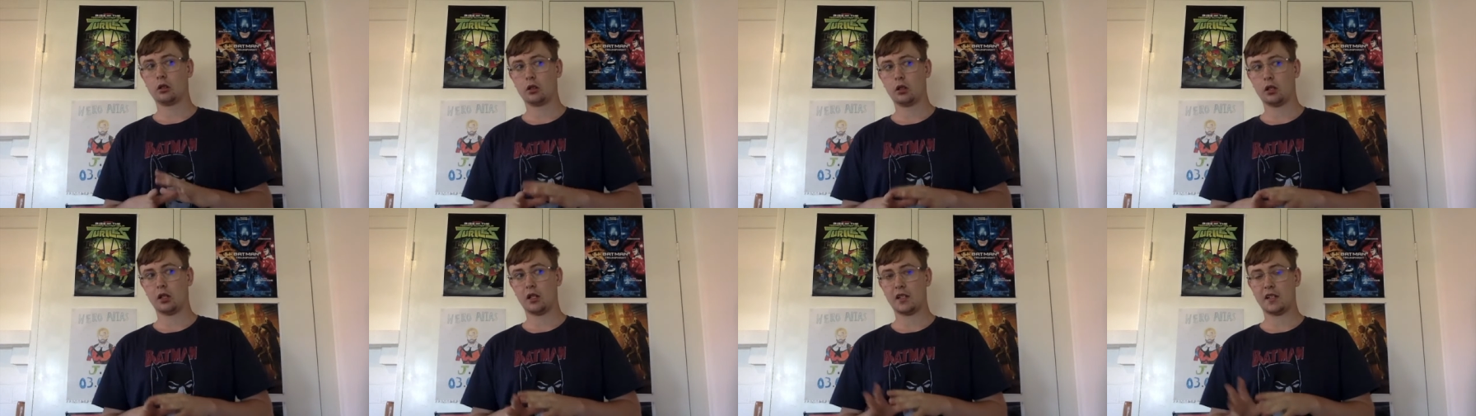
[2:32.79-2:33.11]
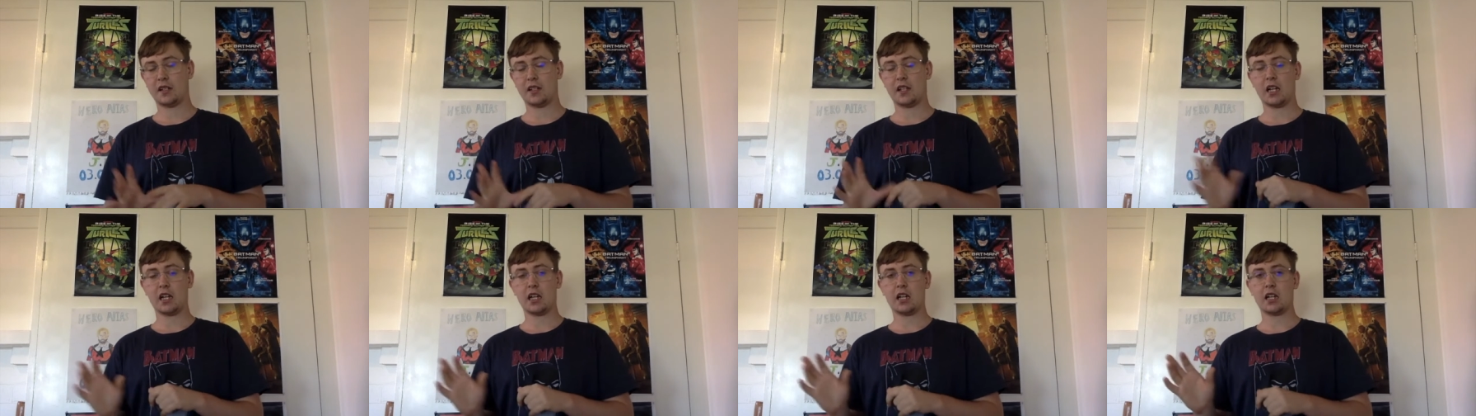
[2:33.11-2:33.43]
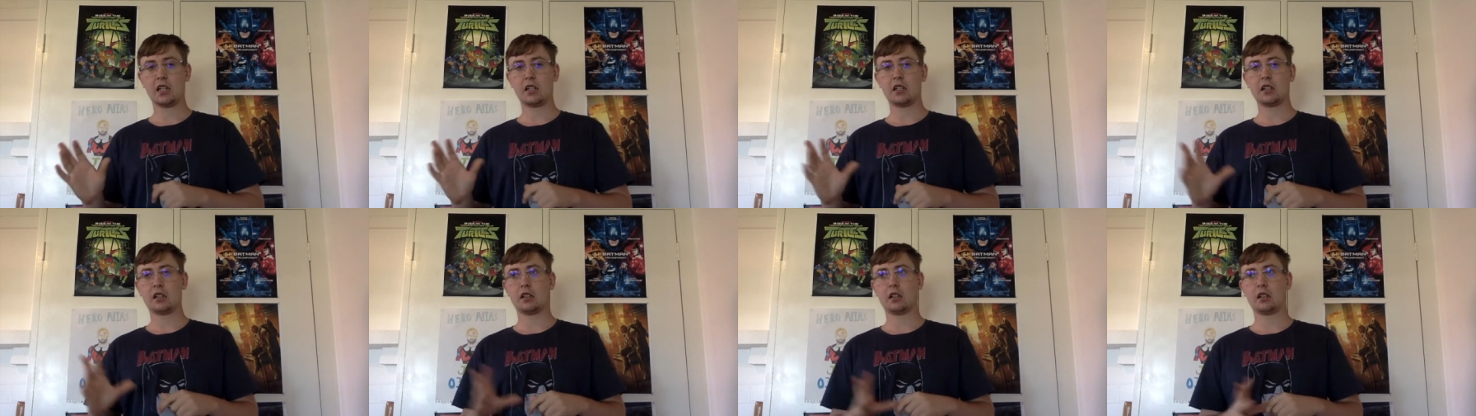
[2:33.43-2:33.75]
I
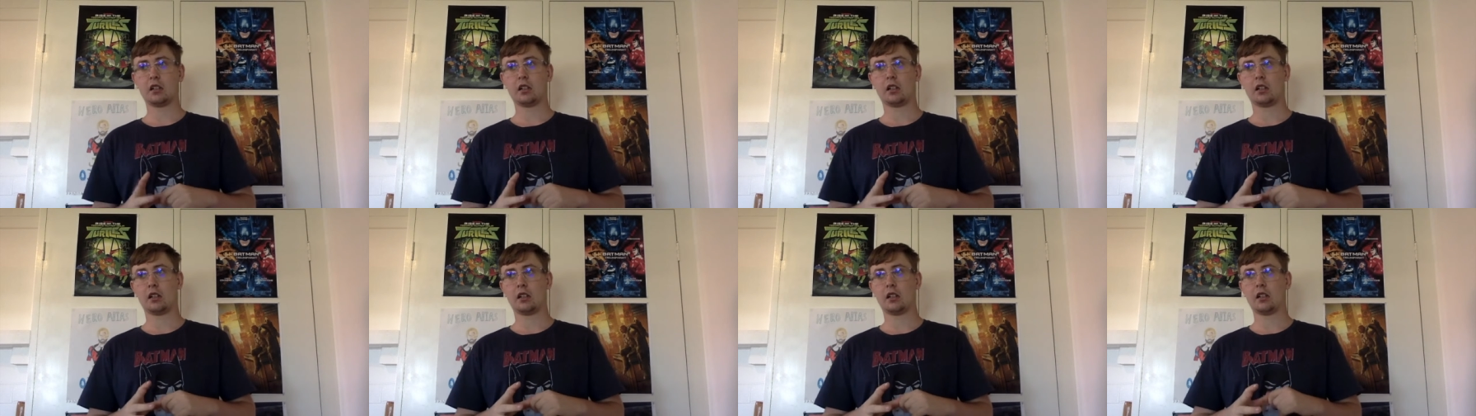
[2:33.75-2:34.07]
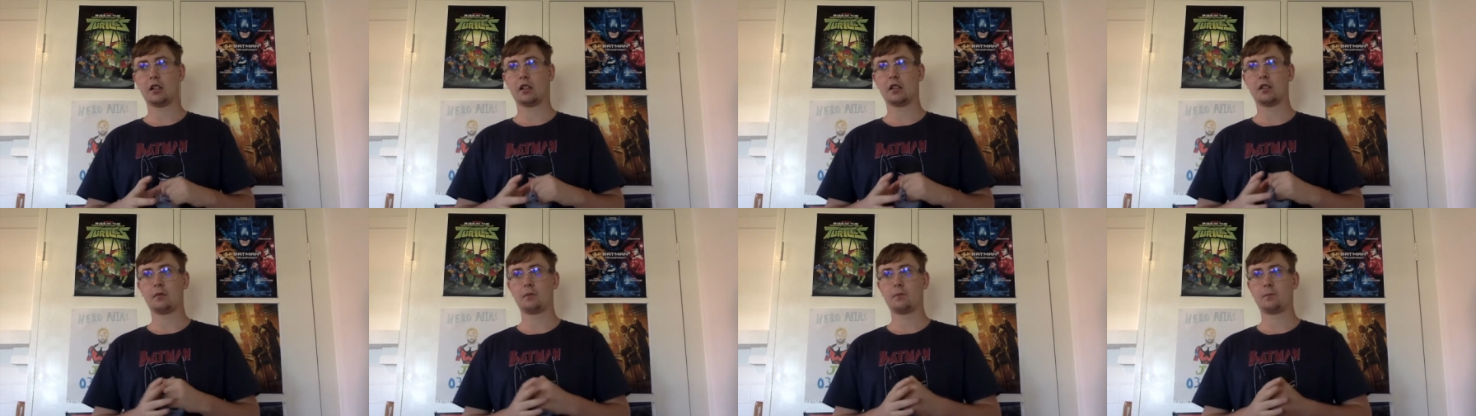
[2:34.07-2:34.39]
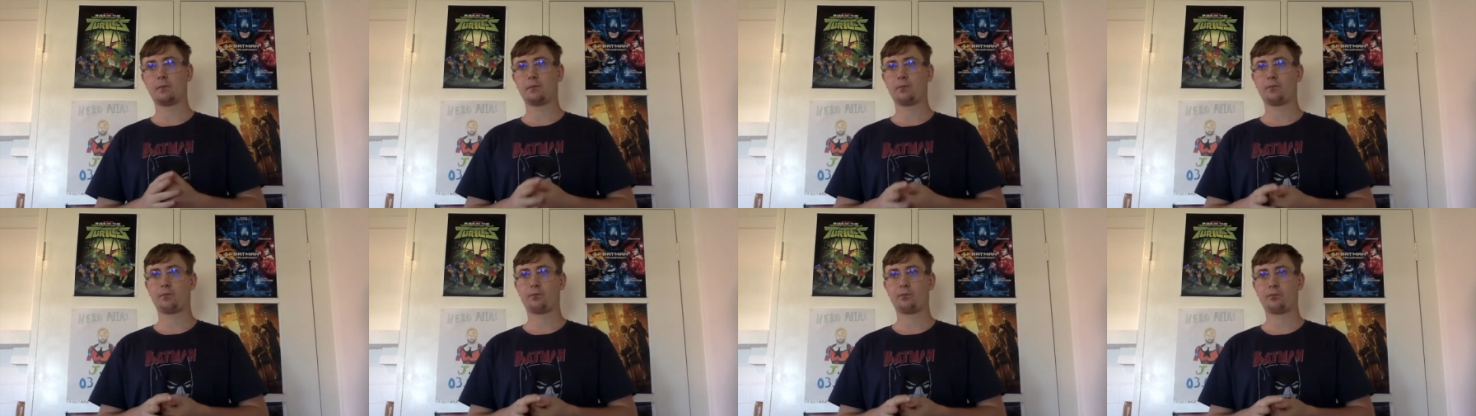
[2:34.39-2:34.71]
started, uh,
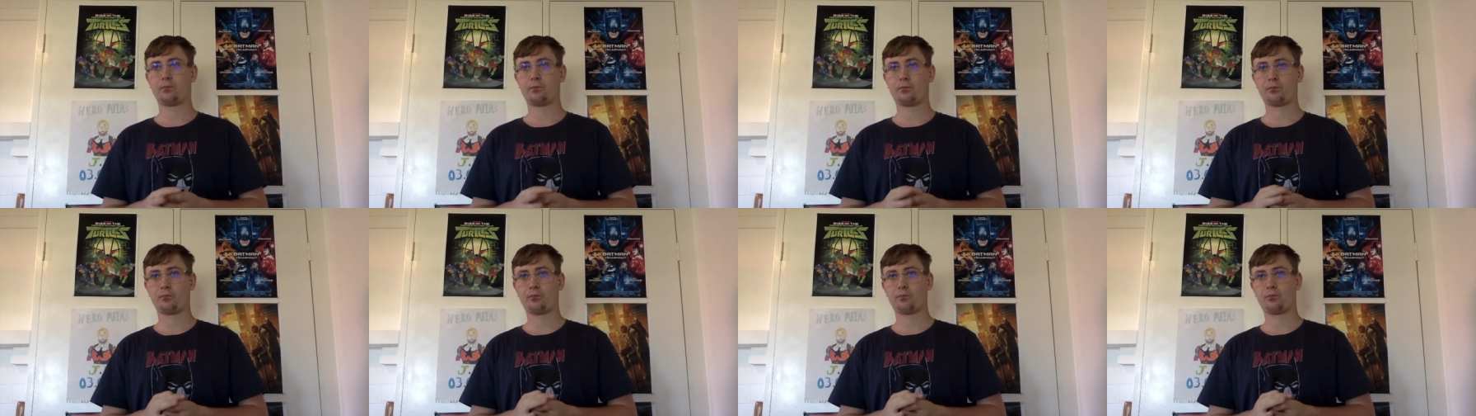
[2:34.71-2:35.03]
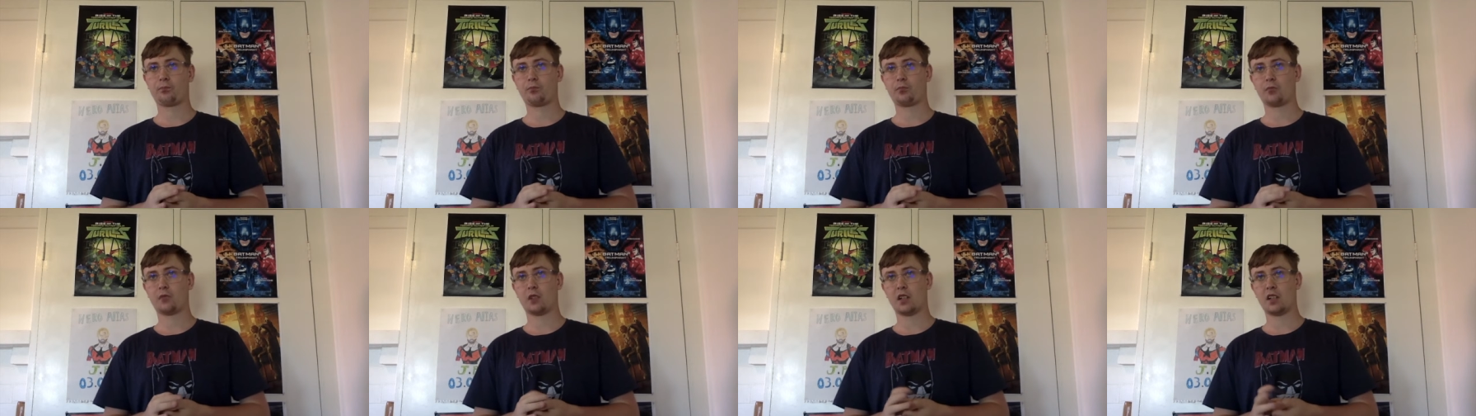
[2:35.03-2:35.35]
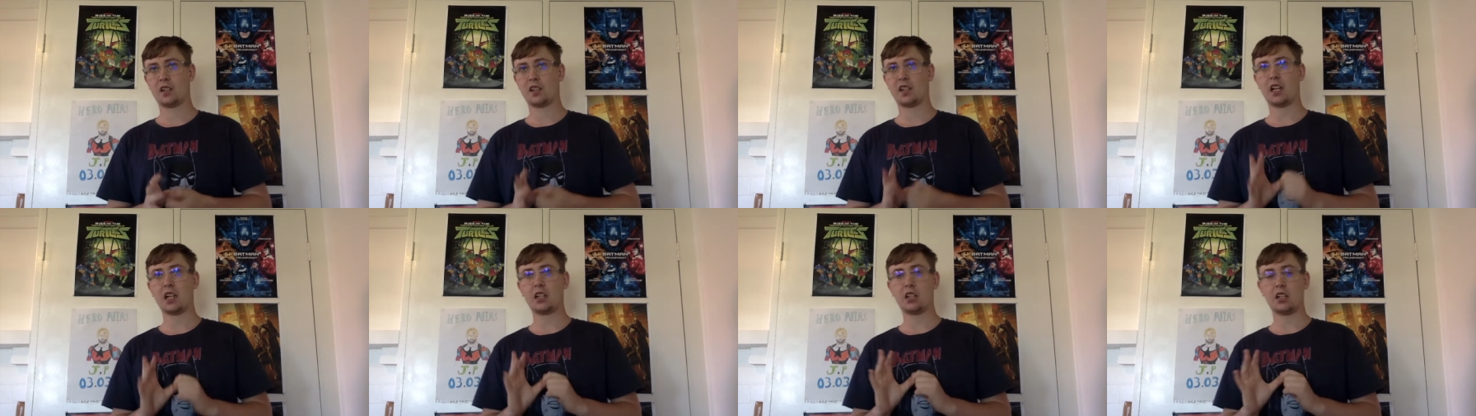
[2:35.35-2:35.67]
I
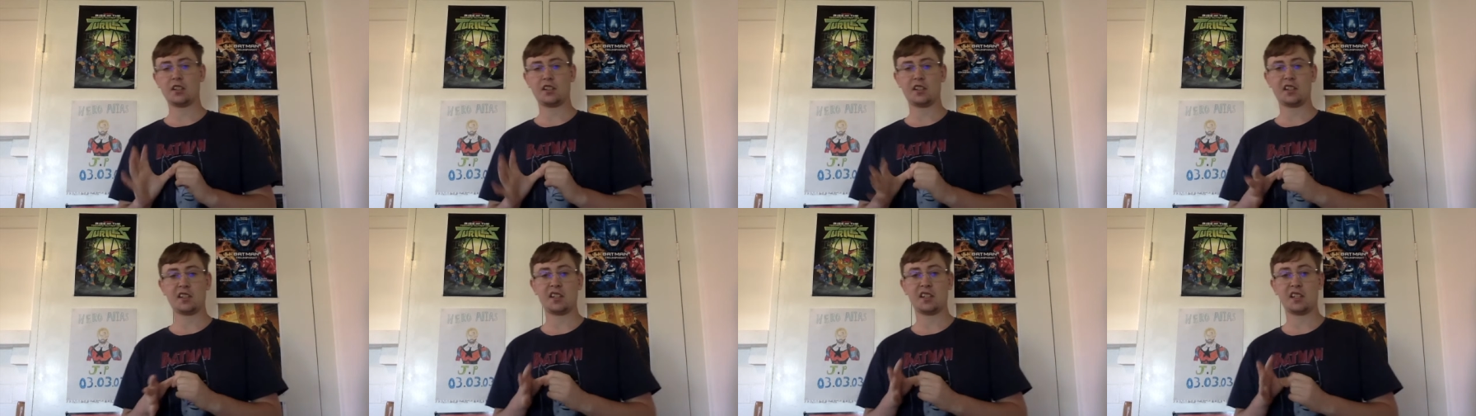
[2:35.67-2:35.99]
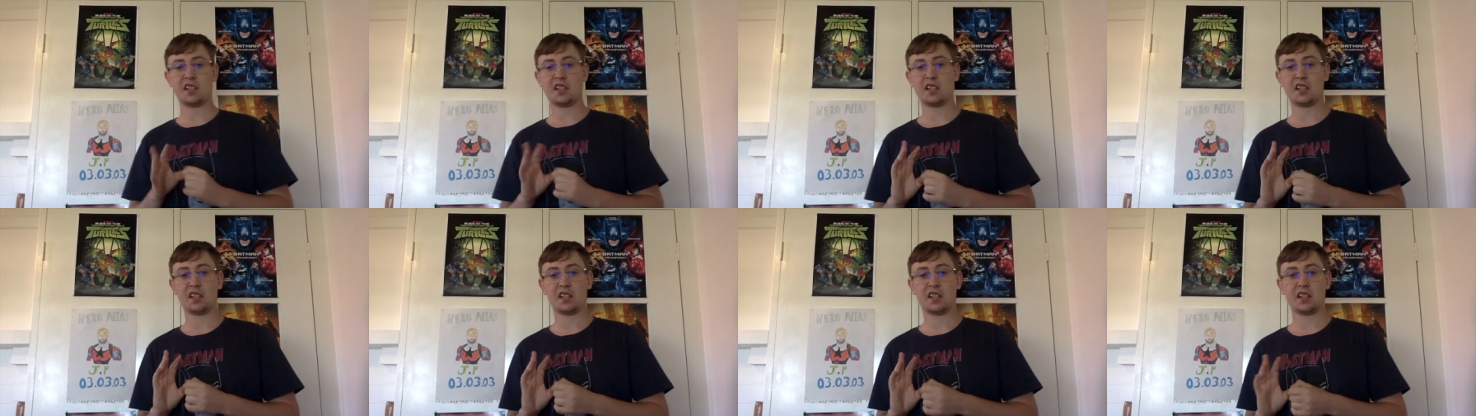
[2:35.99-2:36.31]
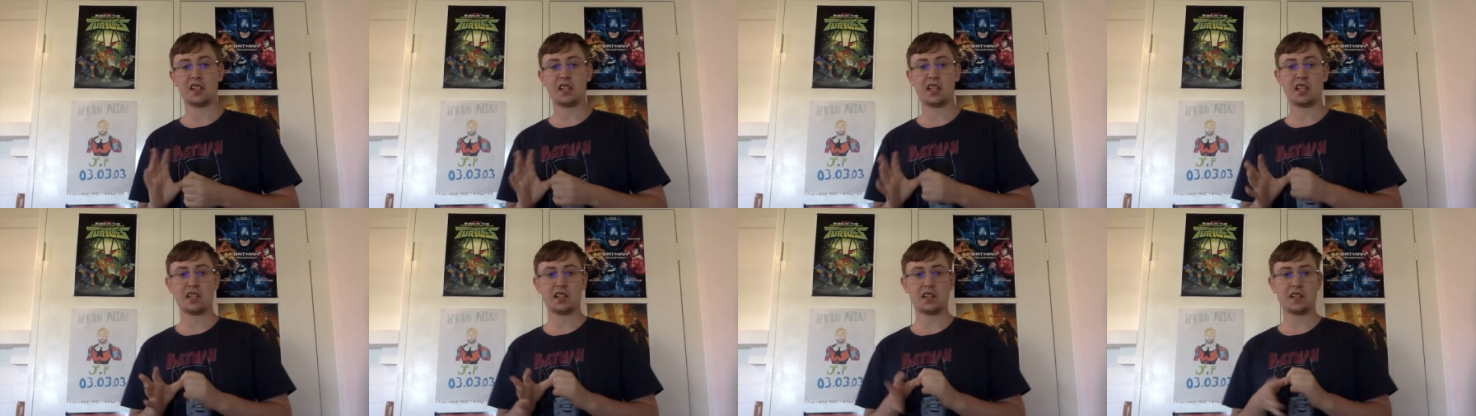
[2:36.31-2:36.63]
started
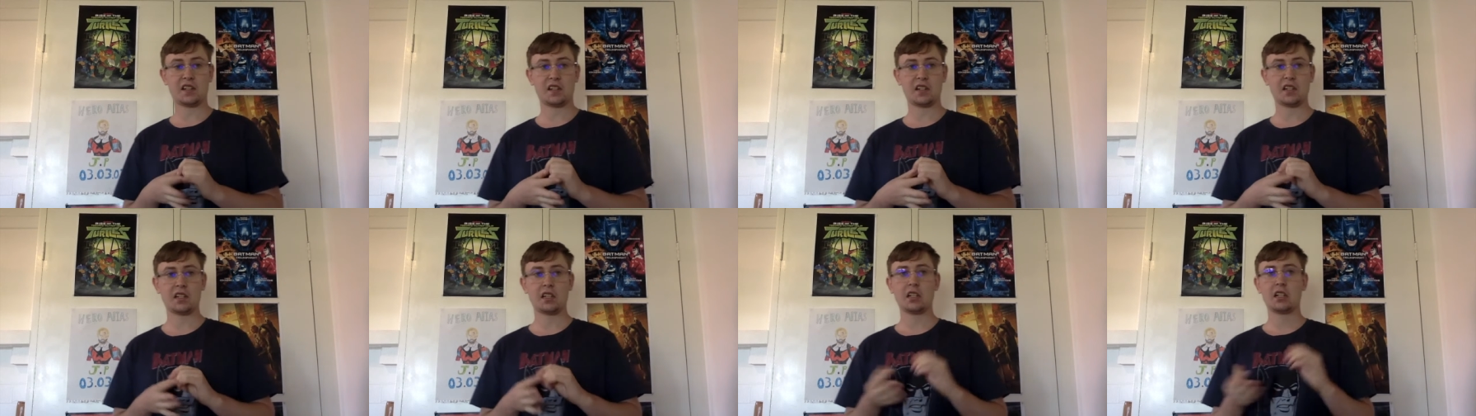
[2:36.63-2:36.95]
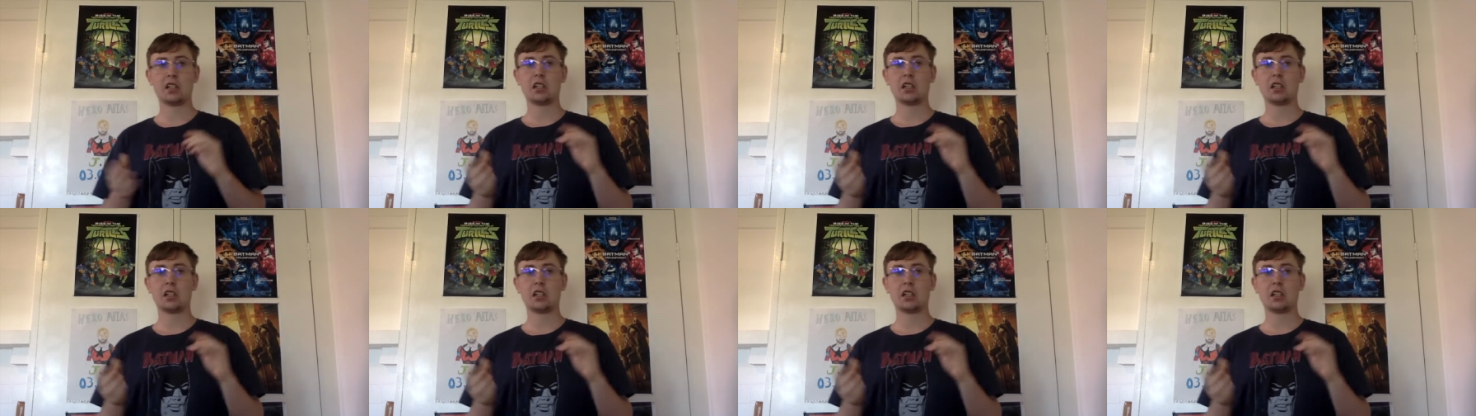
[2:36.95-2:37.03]
1966,